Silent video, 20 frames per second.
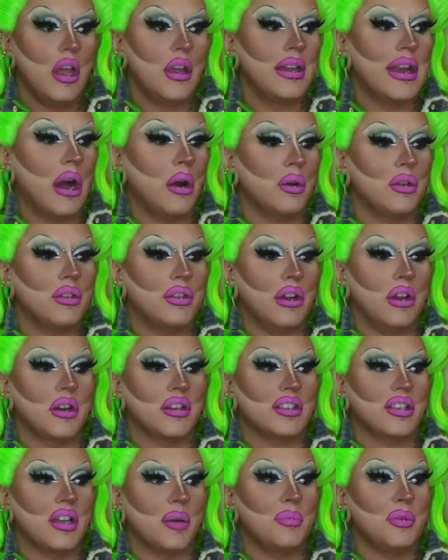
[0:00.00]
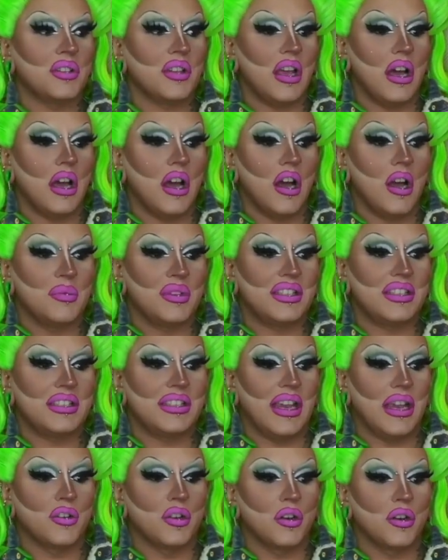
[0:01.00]
Now, there are a couple
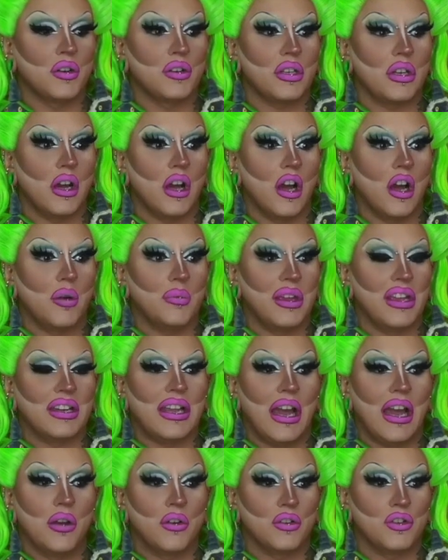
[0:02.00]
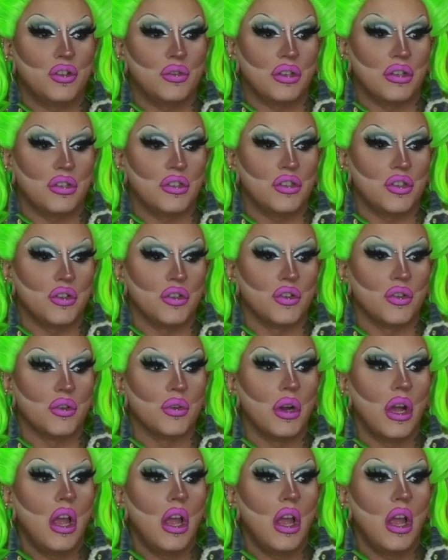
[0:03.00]
standard encounters you can do.